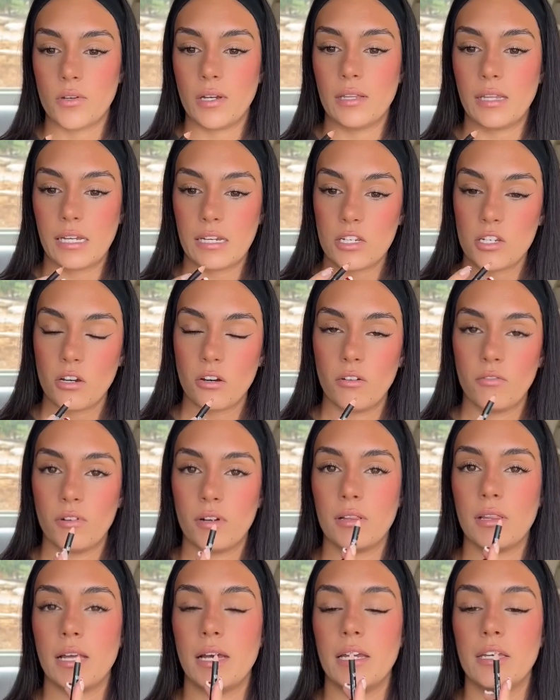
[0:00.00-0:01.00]
I like to
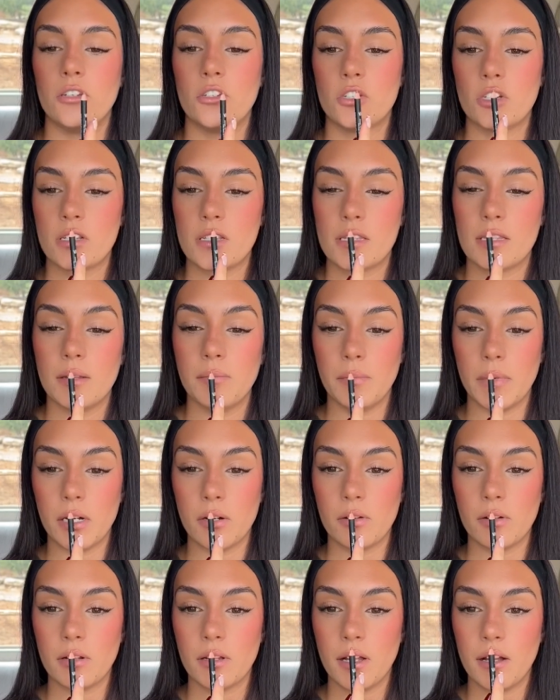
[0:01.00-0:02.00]
overline just the
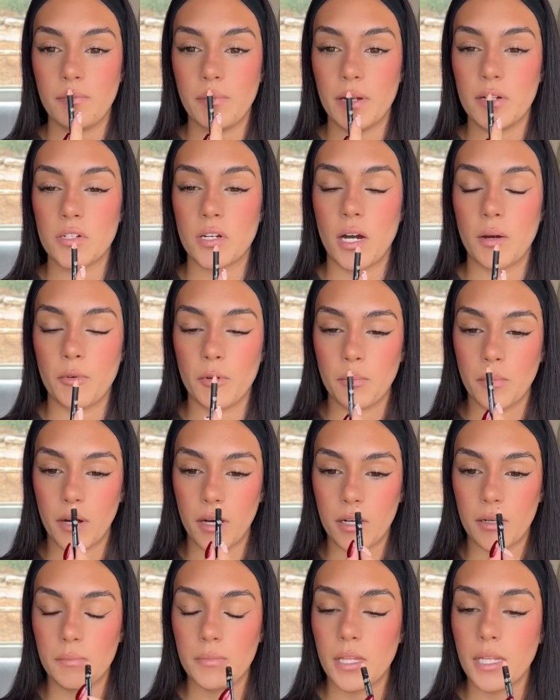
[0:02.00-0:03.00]
middle of my top and
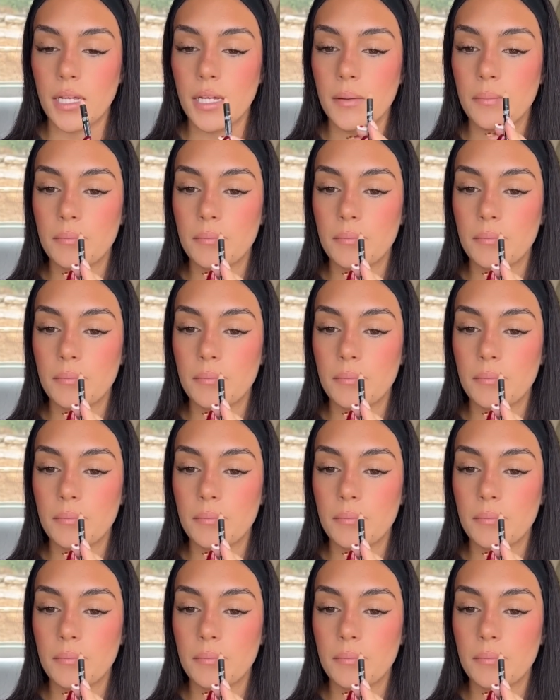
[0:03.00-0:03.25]
bottom lip.